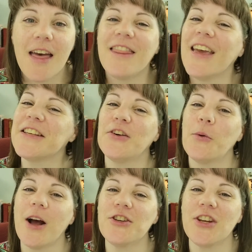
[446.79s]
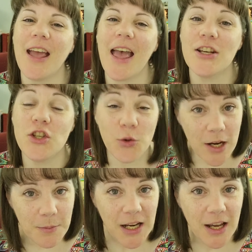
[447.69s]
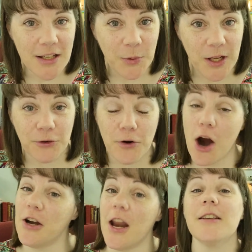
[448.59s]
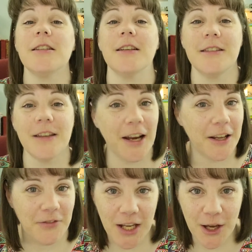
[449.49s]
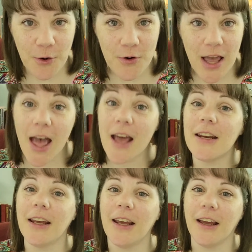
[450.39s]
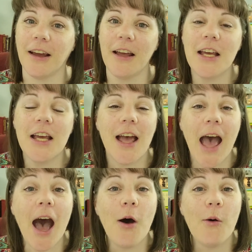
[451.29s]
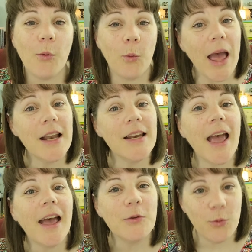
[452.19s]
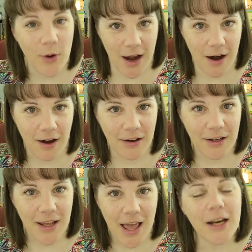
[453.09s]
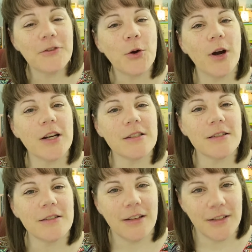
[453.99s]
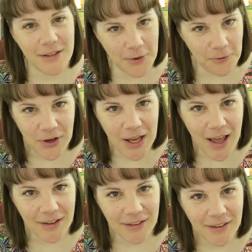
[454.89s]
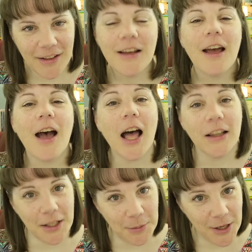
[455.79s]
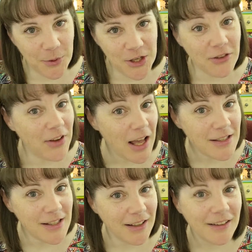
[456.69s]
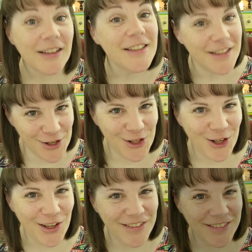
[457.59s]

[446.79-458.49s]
Thanks for watching, and join me next week for our next exciting video, editing. How, when, and where. And of course, don't forget, a little bit of what you fancy does you good.